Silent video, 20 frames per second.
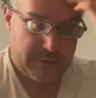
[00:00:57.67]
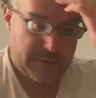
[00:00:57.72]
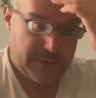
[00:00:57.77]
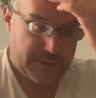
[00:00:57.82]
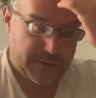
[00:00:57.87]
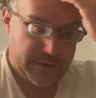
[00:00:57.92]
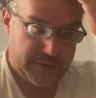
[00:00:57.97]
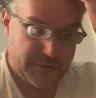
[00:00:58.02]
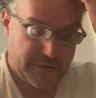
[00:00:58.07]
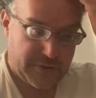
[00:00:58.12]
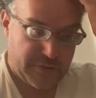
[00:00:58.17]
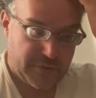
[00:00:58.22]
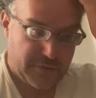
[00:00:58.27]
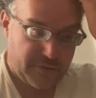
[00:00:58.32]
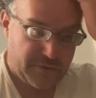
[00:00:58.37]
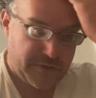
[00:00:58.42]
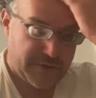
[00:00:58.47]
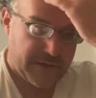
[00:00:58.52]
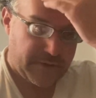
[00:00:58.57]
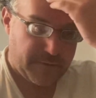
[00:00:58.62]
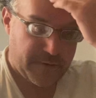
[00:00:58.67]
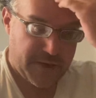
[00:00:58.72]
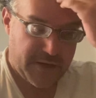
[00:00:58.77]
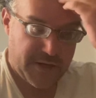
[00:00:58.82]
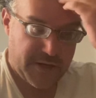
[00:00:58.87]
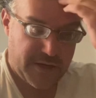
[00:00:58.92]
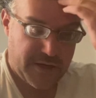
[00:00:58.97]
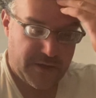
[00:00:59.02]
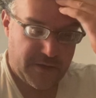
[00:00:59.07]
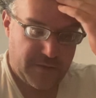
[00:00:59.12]
it is
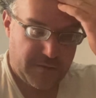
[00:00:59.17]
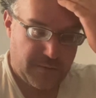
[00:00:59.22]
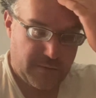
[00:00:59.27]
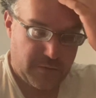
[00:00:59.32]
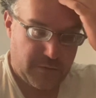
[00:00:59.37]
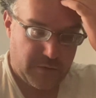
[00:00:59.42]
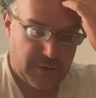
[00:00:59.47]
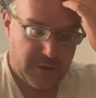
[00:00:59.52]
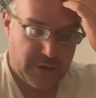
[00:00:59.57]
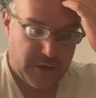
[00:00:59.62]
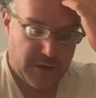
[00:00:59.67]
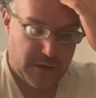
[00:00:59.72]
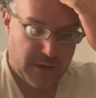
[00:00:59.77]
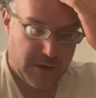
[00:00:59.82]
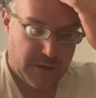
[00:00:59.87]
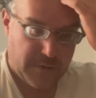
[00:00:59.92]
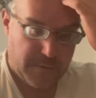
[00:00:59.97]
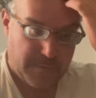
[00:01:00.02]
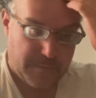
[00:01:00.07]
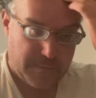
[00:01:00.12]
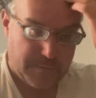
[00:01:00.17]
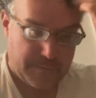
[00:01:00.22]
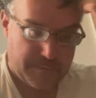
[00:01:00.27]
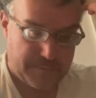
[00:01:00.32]
270, um,